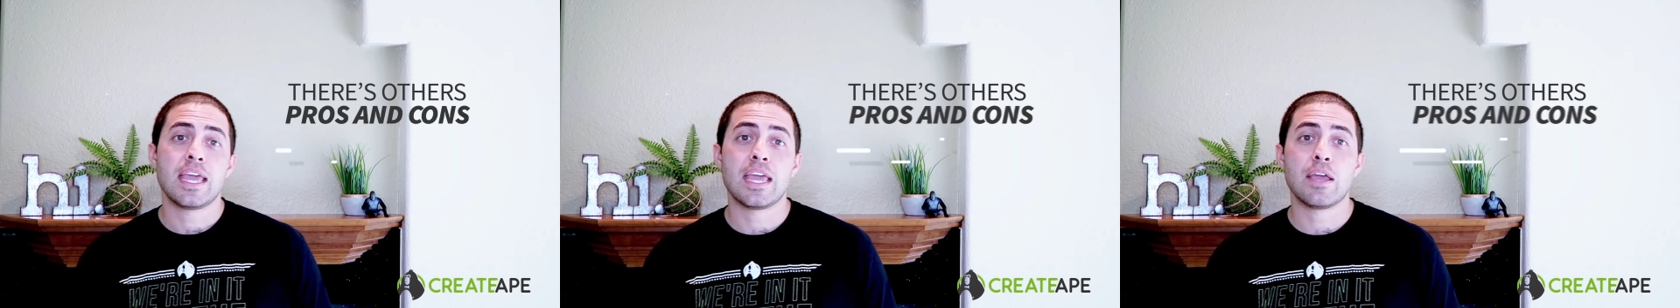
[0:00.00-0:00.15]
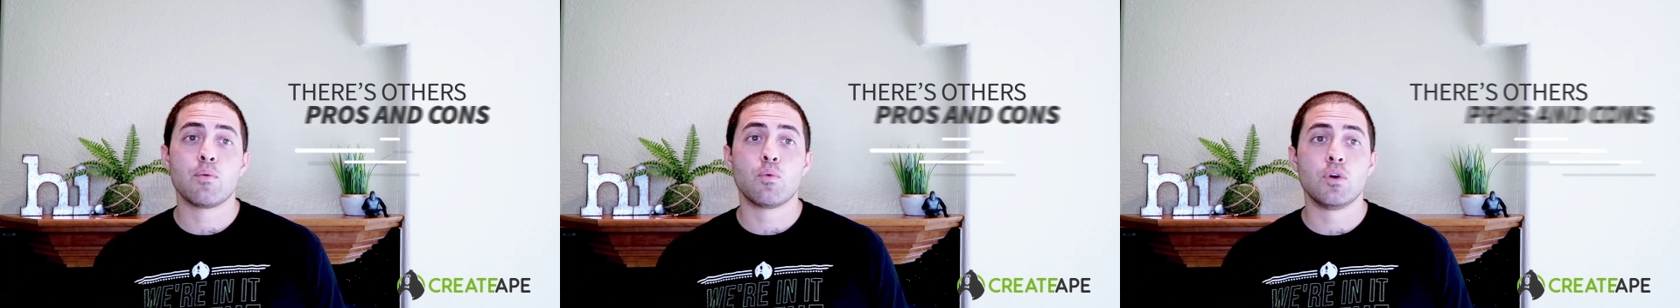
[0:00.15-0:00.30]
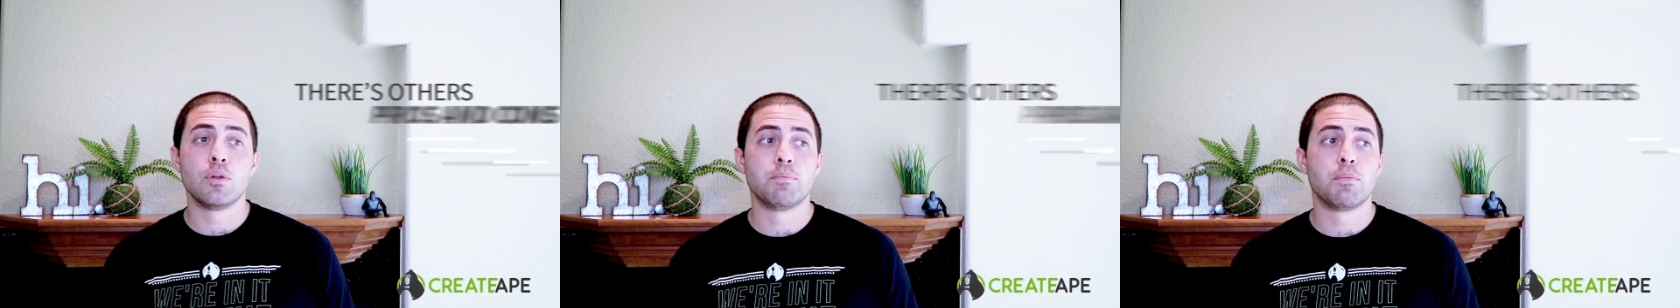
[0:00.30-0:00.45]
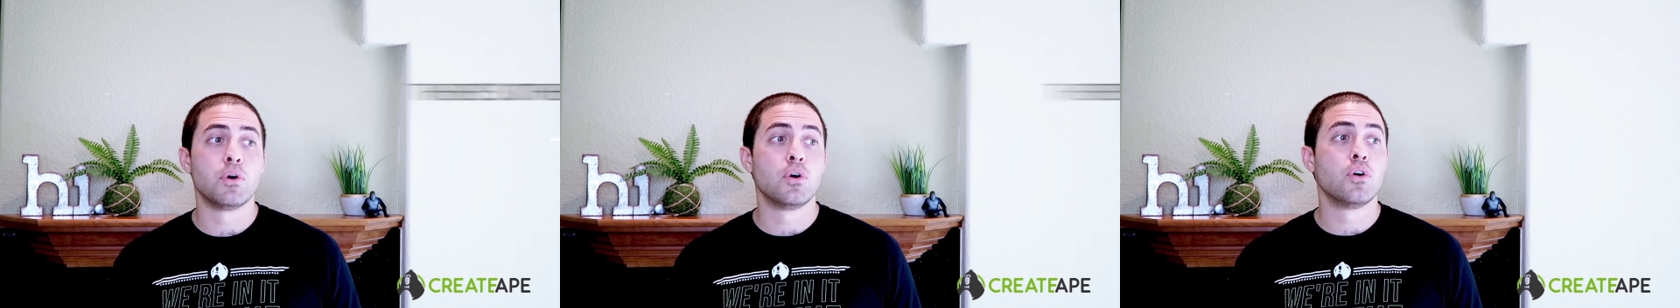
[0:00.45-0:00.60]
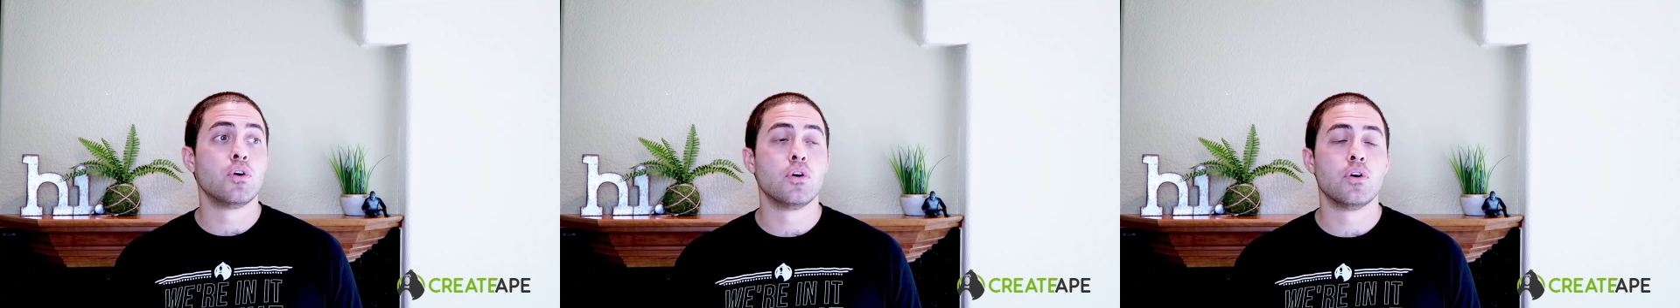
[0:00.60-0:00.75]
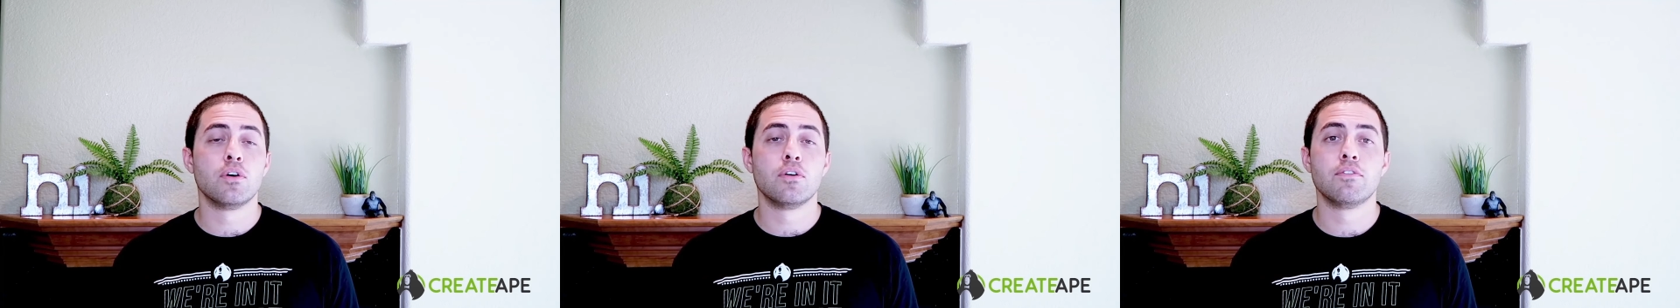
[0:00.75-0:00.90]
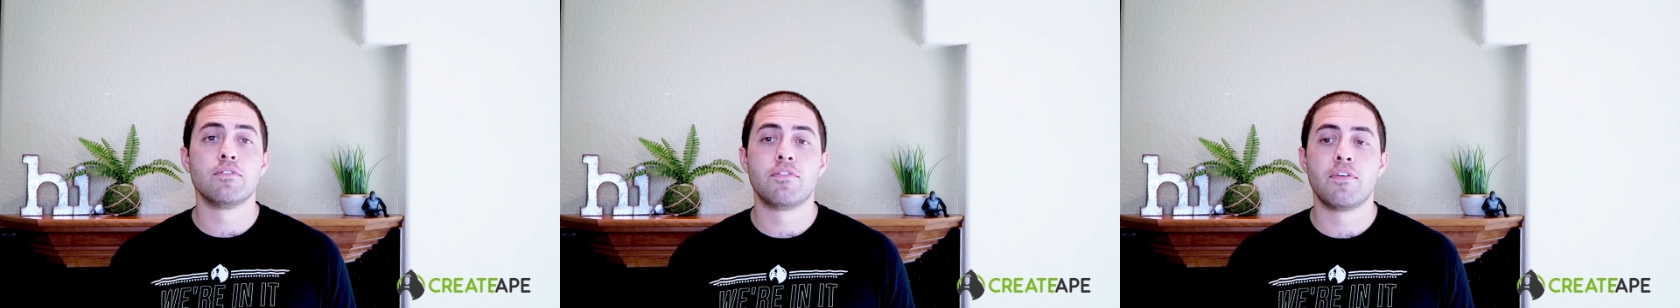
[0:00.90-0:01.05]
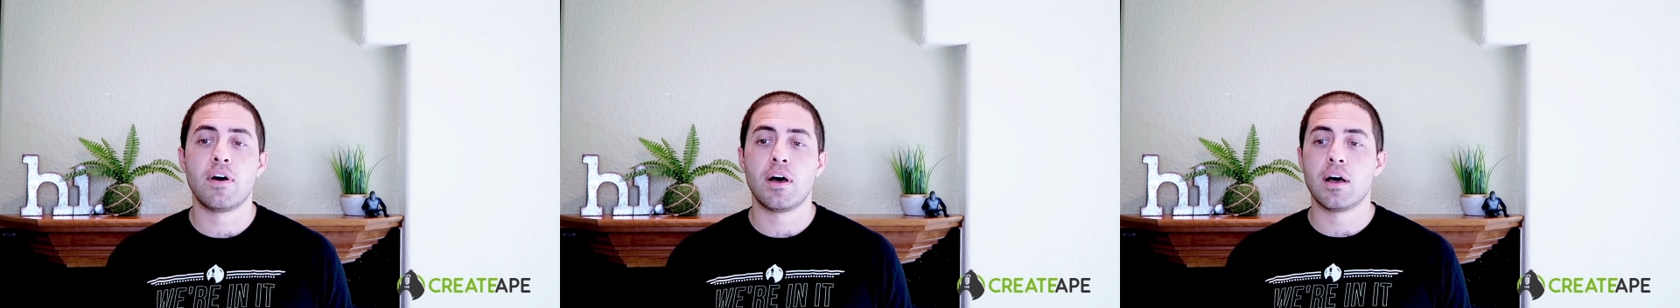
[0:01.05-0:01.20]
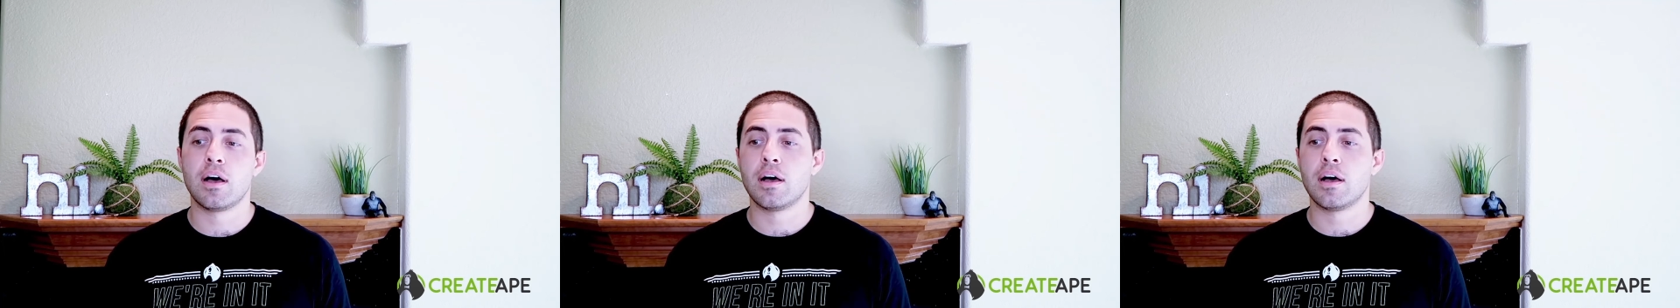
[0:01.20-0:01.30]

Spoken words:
it would behoove